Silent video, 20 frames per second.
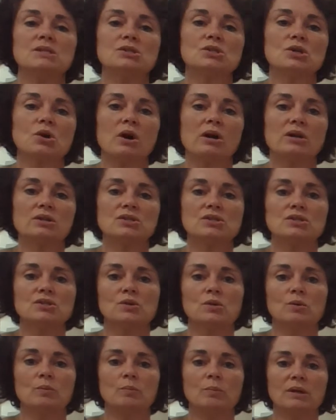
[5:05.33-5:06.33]

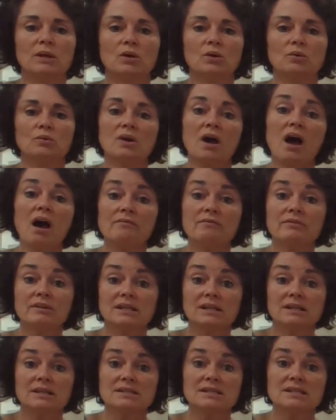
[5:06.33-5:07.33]
starts to build
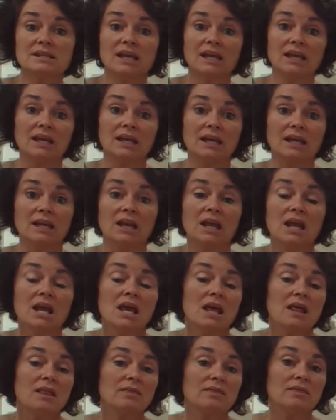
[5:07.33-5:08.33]
confidence
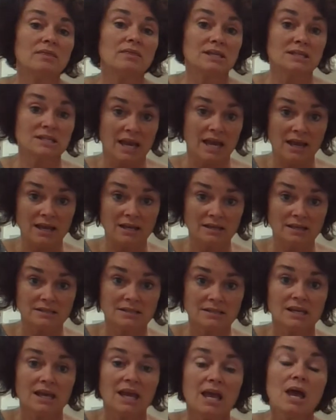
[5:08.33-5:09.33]
in the
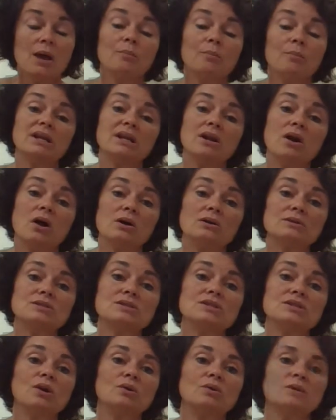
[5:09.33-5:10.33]
text, but it
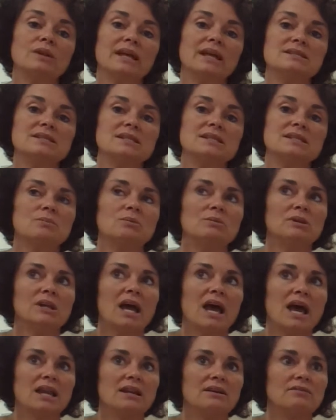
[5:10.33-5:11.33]
also lets them
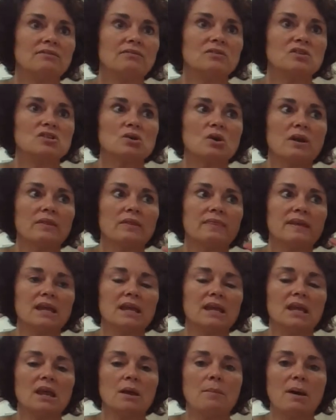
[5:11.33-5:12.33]
kind of start
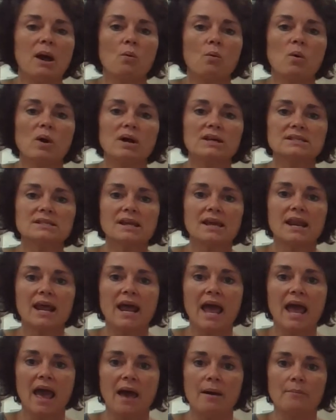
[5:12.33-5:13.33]
thinking about what's
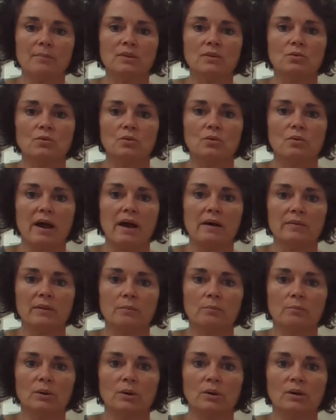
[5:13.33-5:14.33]
going to happen
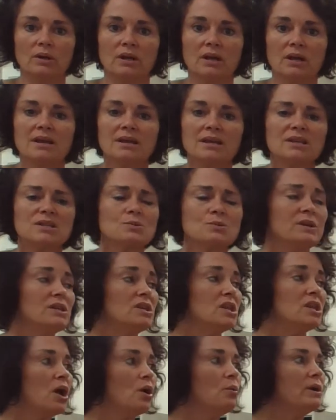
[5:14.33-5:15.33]
throughout the book. Because
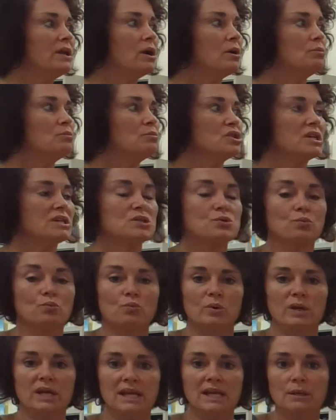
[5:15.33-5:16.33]
we know we don't just
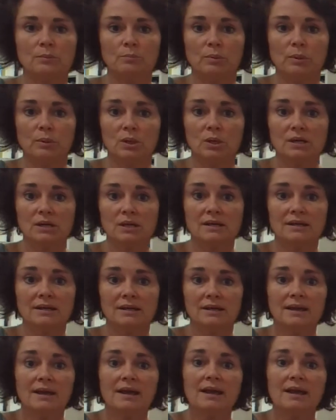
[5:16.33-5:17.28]
read a book